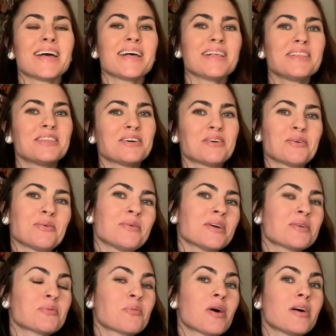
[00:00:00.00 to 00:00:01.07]
Hello
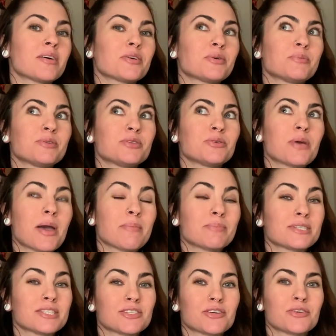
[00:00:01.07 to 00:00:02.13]
and welcome to
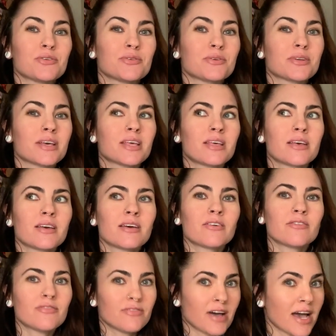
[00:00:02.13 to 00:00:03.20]
episode
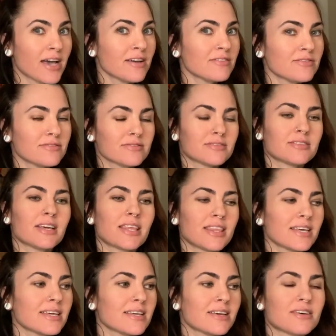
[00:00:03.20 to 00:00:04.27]
5, I
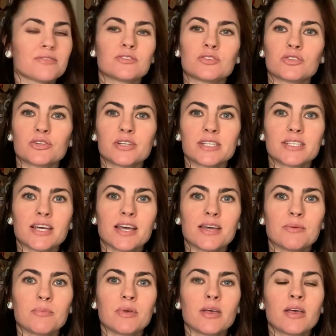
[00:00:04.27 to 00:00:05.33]
think, of
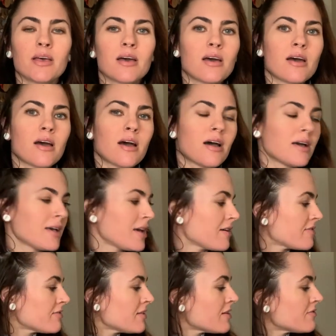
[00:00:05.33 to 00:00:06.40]
Storytime. I
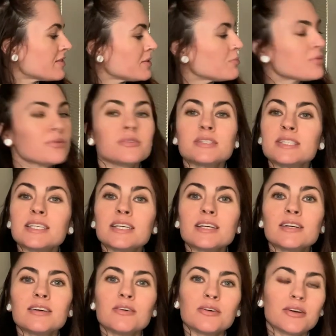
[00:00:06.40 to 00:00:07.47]
have lovely Bruce
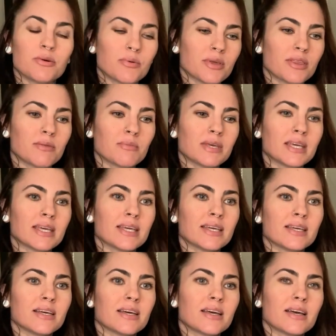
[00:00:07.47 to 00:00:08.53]
here with me.